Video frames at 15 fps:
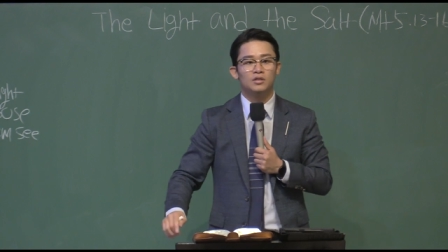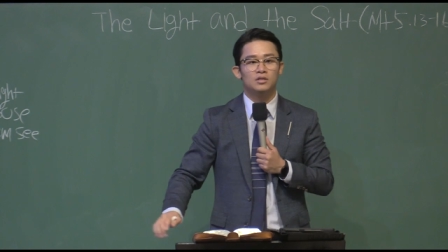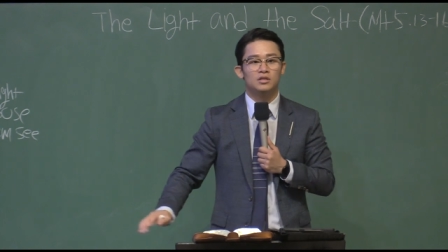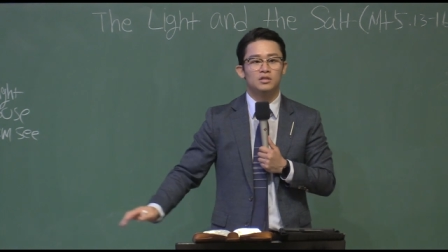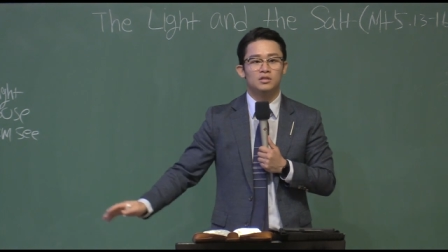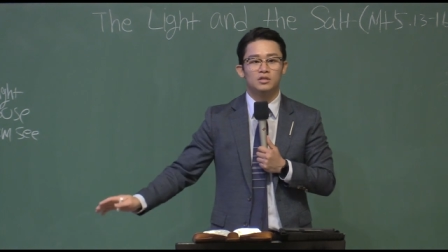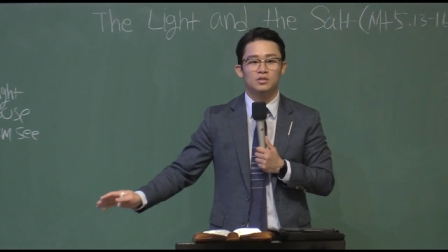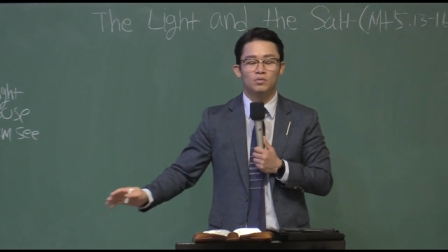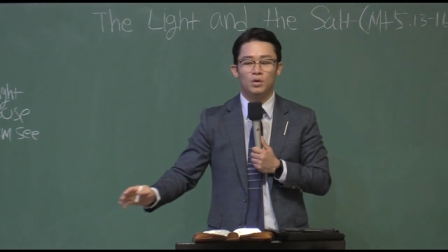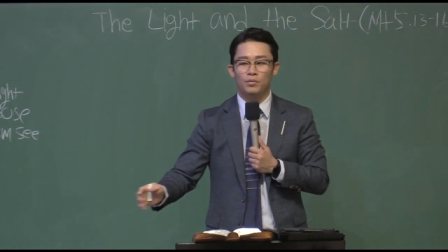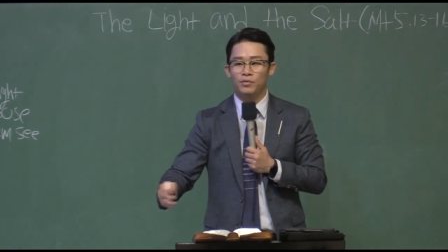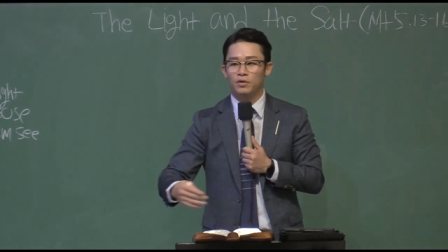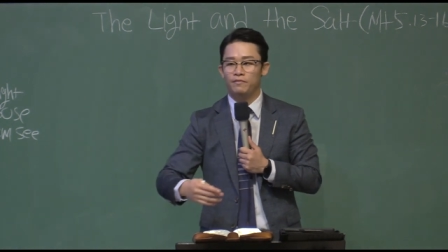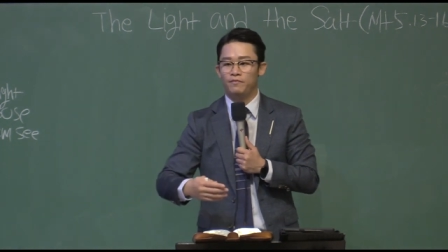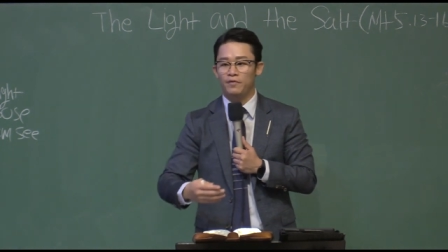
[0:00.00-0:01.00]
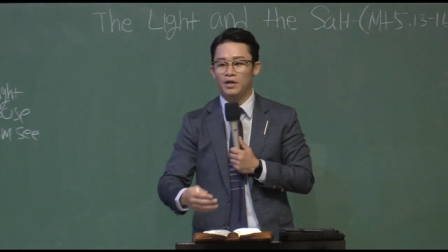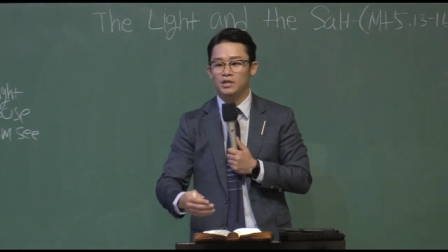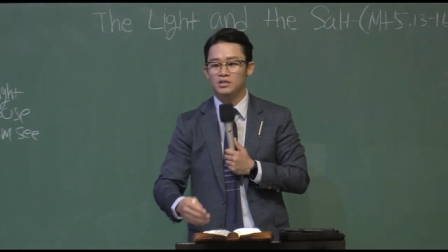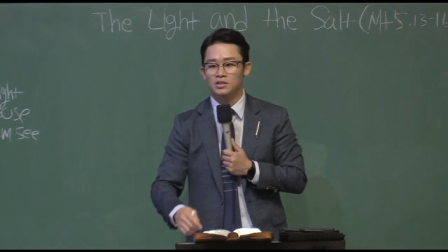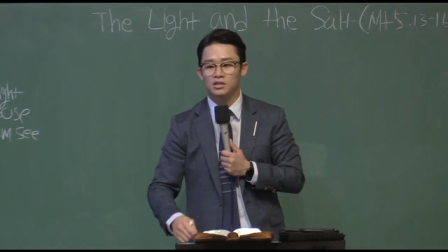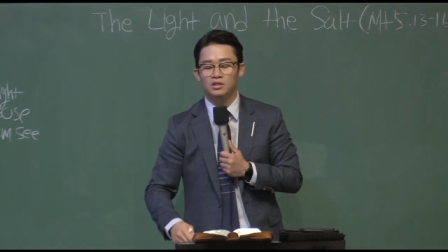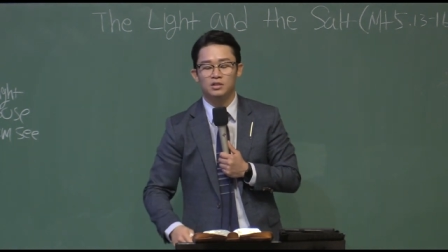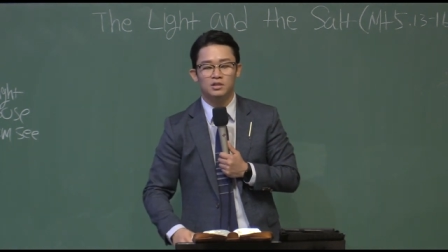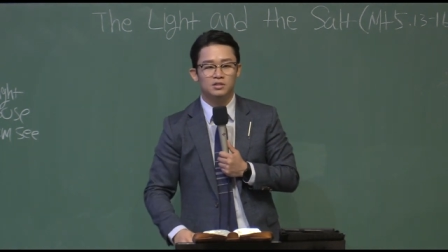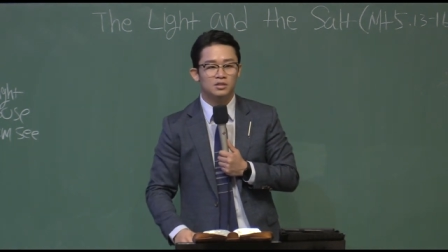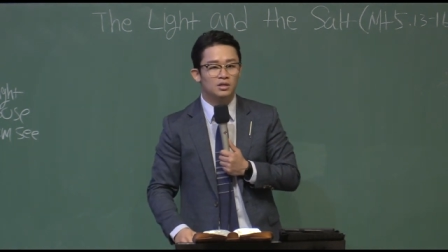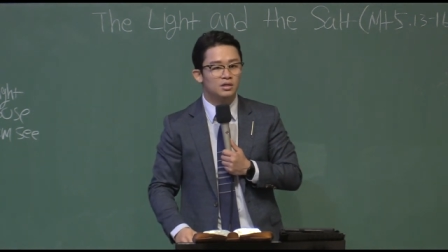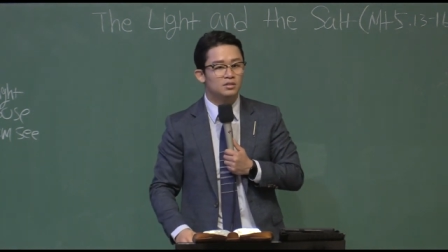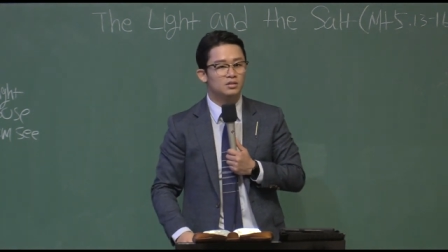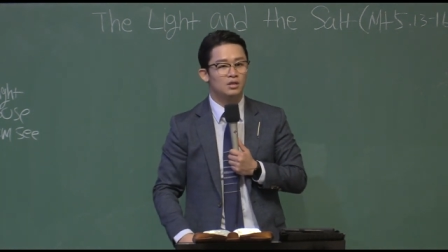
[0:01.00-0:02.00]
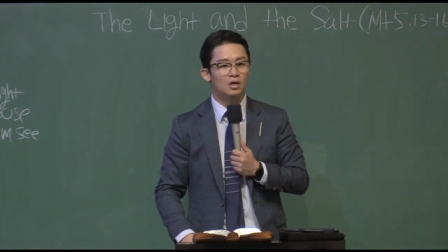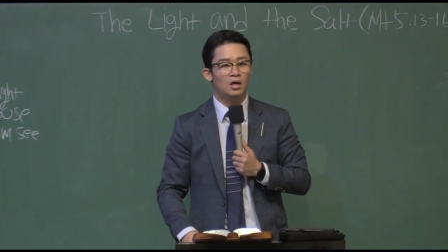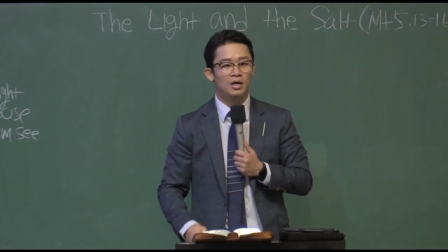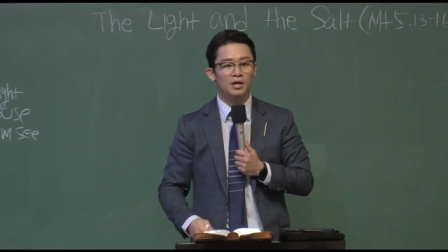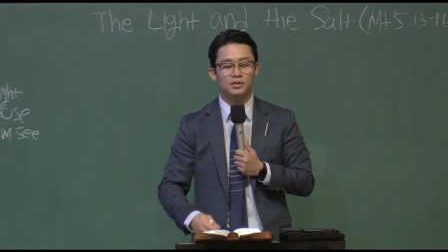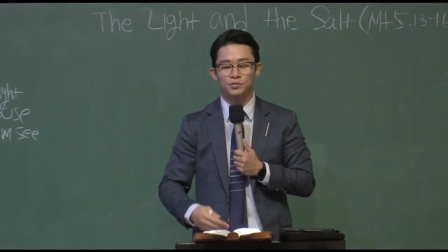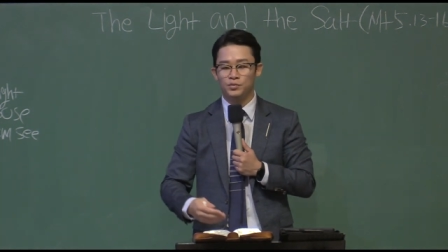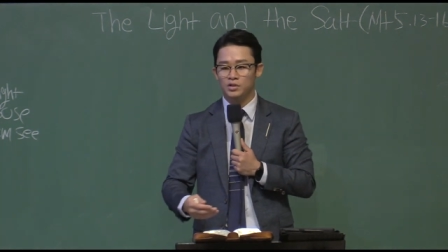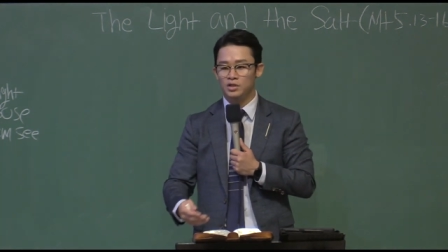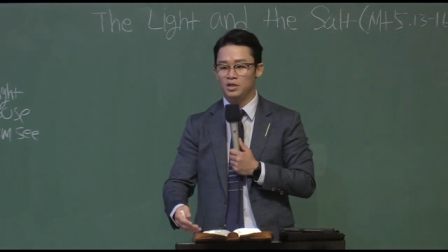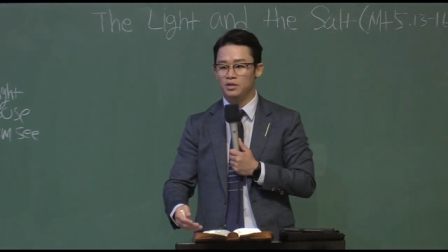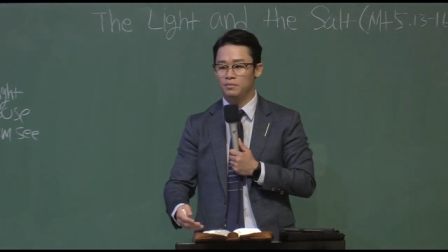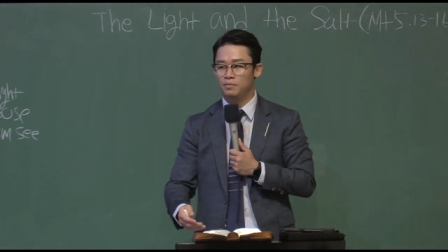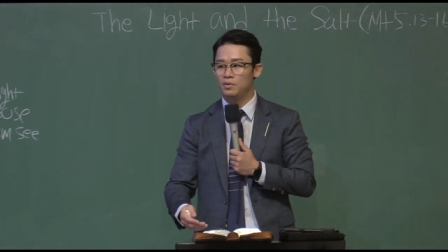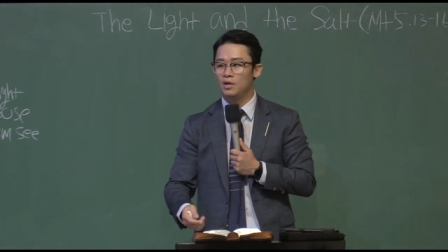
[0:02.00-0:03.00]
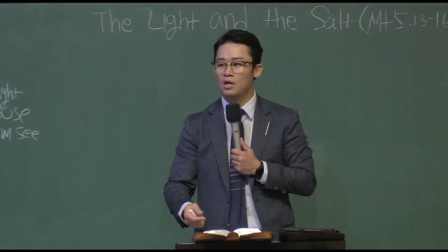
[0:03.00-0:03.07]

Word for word: this is what we're facing in these days uh, as we live,